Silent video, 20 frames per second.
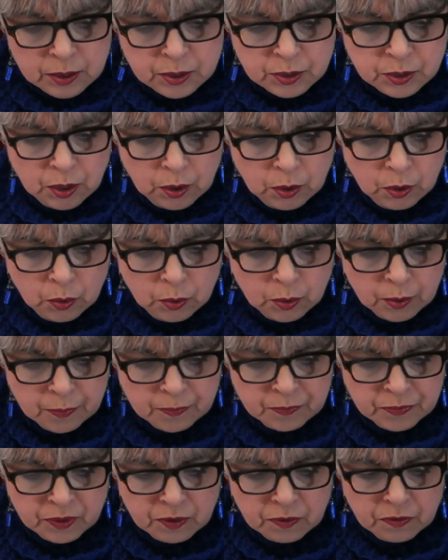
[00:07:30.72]
So
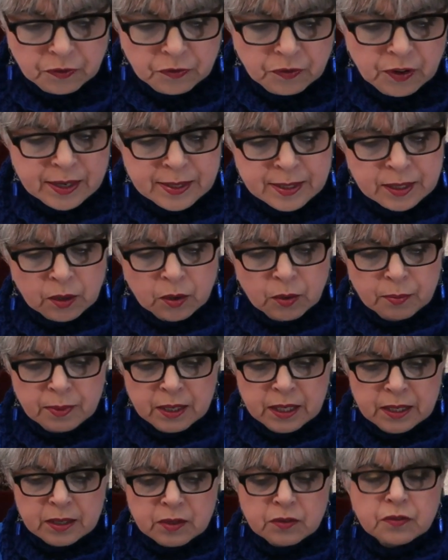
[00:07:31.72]
fresco
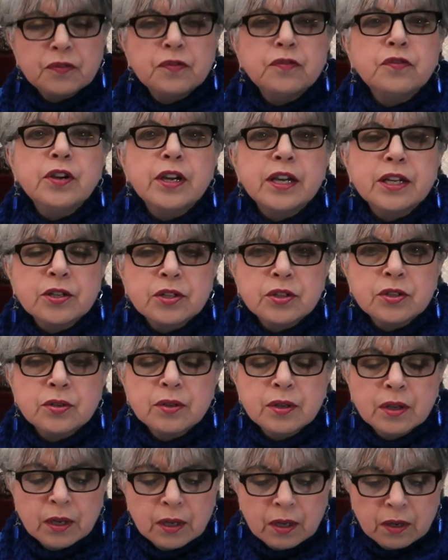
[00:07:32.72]
means
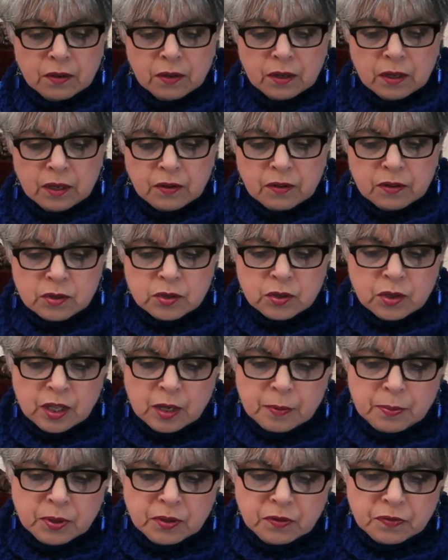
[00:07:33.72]
fresh. So
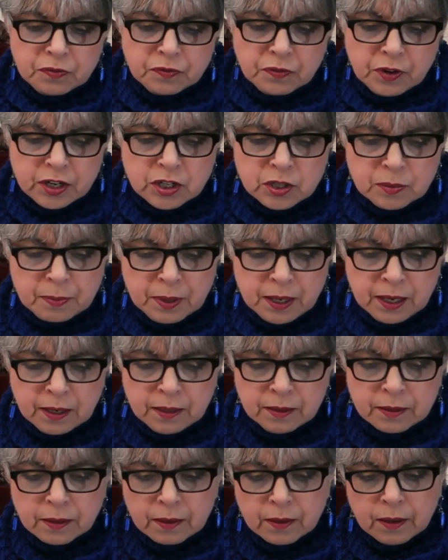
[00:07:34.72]
they put fresh
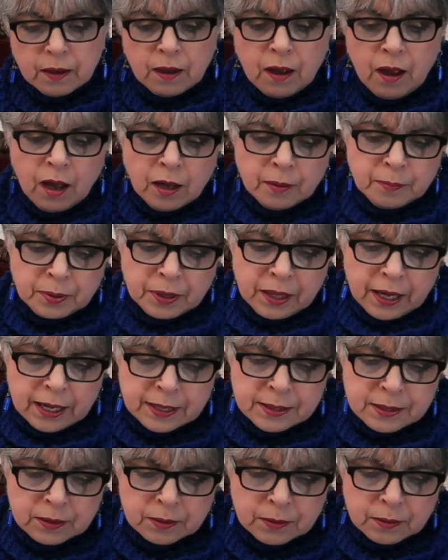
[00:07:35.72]
paint on
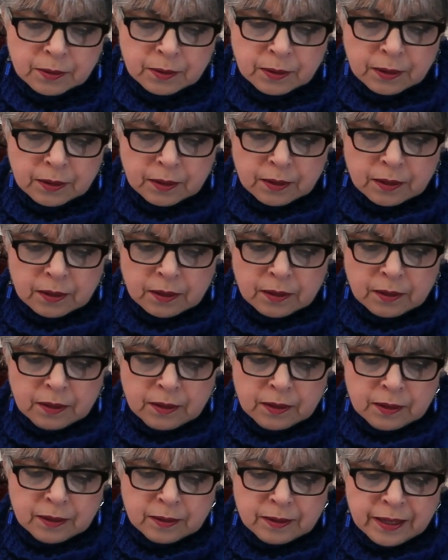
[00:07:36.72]
plaster
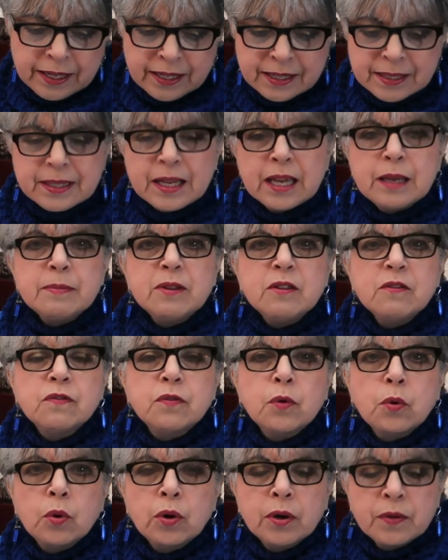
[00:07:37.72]
like a day
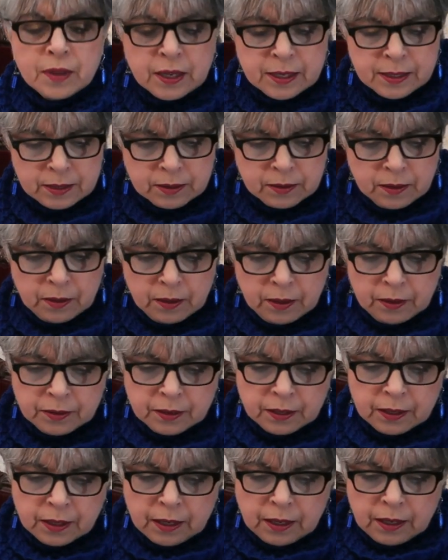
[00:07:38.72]
before they
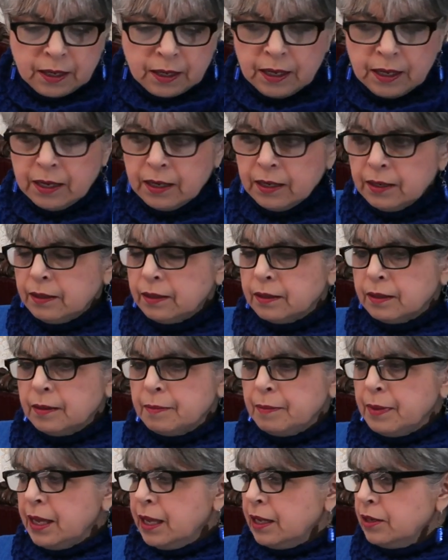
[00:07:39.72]
start. And
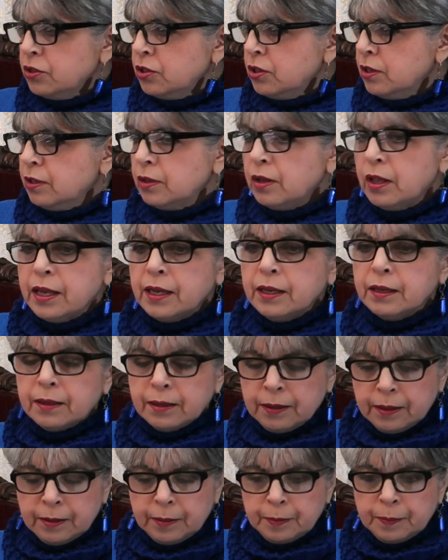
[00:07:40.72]
imagine
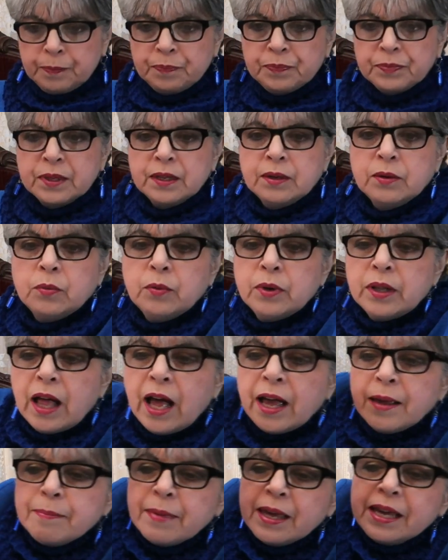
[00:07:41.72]
like,
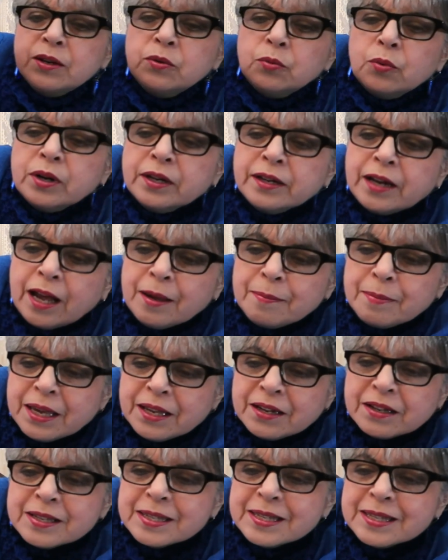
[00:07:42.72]
well, I made one. I
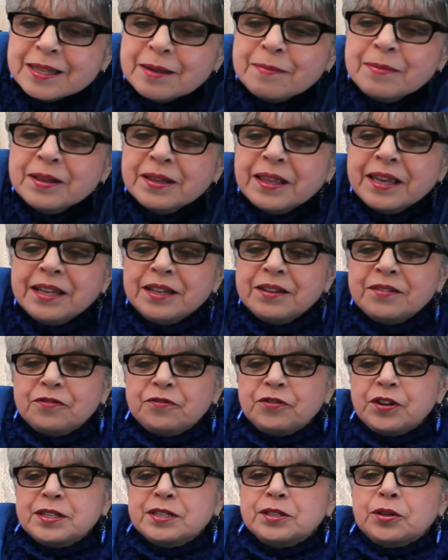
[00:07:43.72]
made a simulated
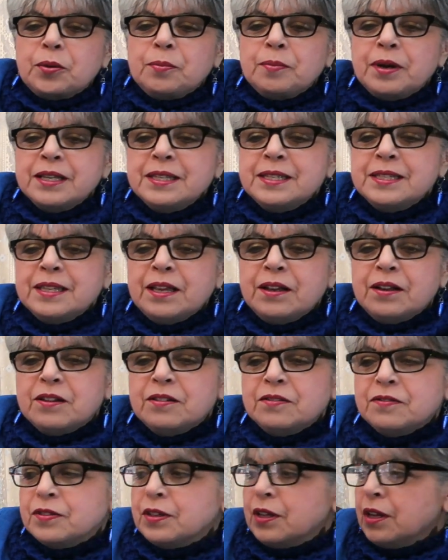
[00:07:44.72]
fresco
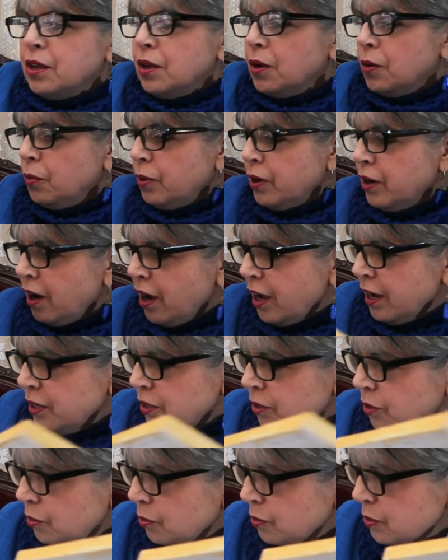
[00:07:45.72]
myself, where I
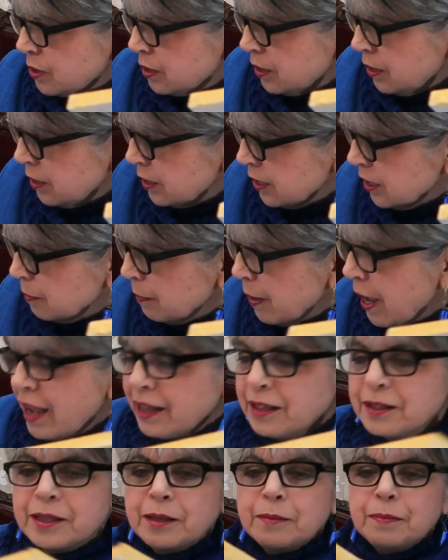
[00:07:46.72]
used
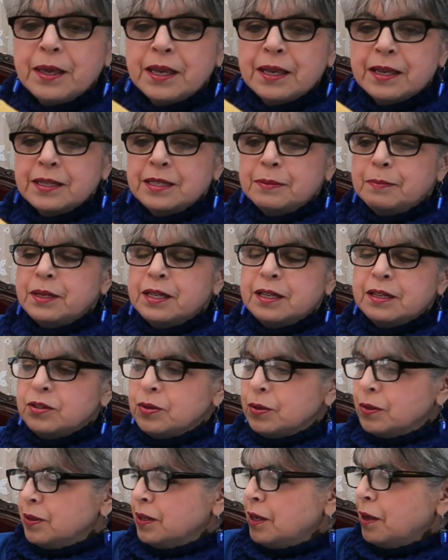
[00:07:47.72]
spackling paste, but
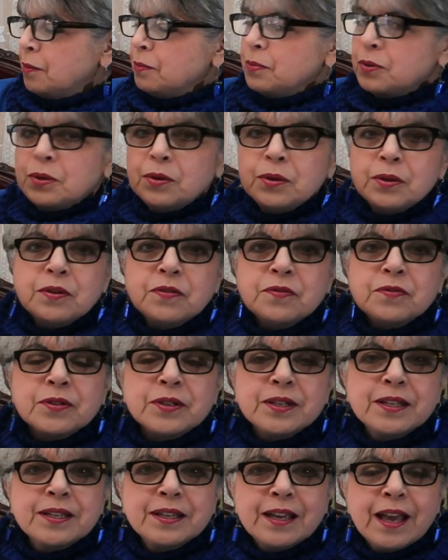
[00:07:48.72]
it turned out
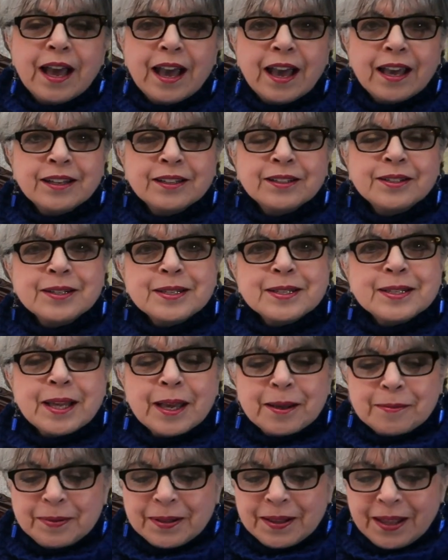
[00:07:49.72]
beautifully and looks
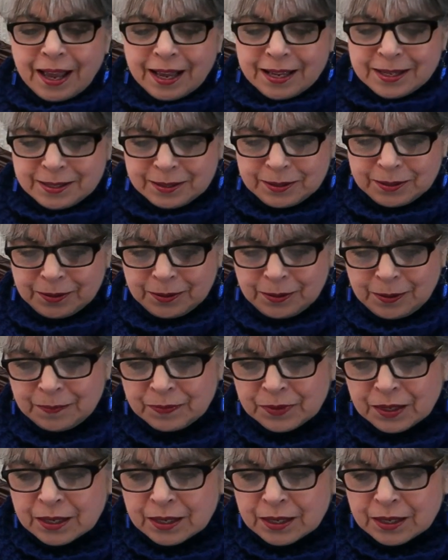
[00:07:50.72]
like plaster.